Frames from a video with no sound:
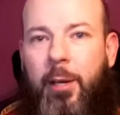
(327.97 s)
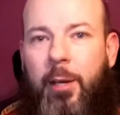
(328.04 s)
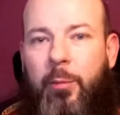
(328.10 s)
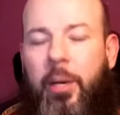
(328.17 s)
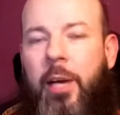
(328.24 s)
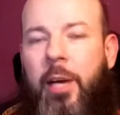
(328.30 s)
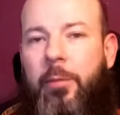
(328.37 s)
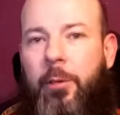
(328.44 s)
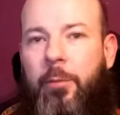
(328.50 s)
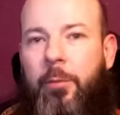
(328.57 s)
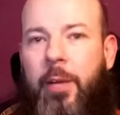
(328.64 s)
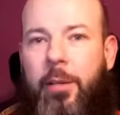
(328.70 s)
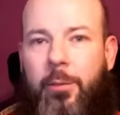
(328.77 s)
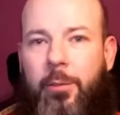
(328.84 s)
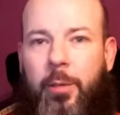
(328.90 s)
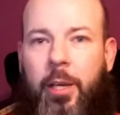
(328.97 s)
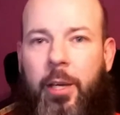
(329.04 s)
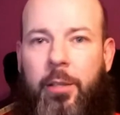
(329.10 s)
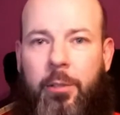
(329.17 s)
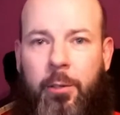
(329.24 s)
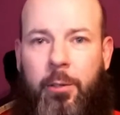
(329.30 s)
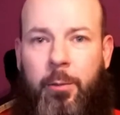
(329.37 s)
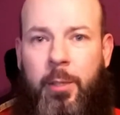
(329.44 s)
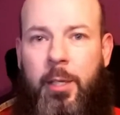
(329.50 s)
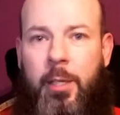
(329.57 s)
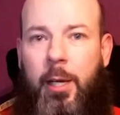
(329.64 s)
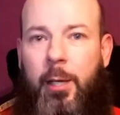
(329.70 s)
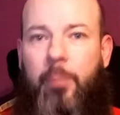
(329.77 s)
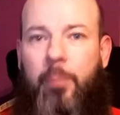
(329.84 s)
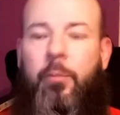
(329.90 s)
but I haven't got round to it yet to do with
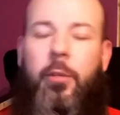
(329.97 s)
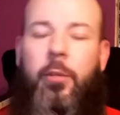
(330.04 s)
time.